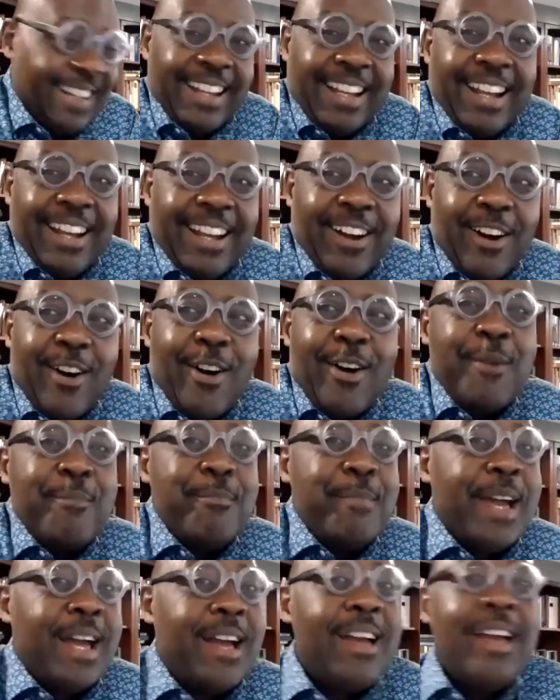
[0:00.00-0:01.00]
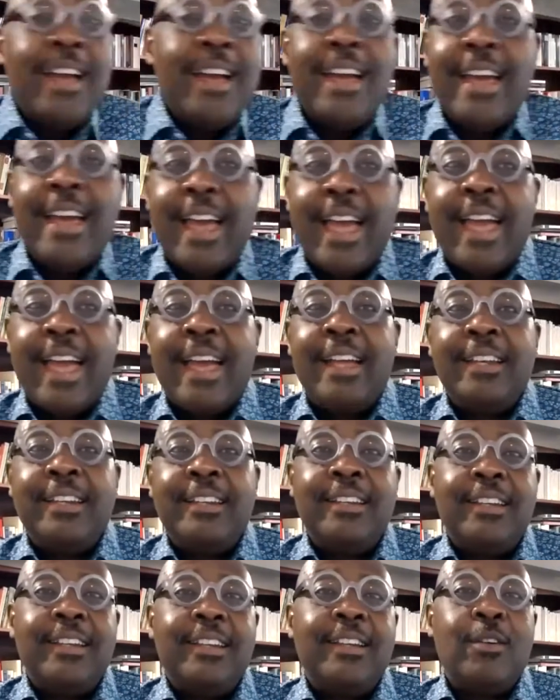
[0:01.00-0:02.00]
all man,
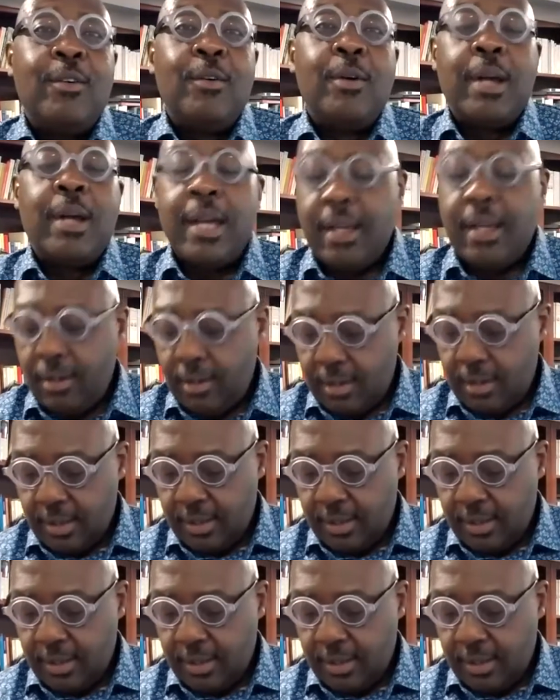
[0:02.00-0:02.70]
and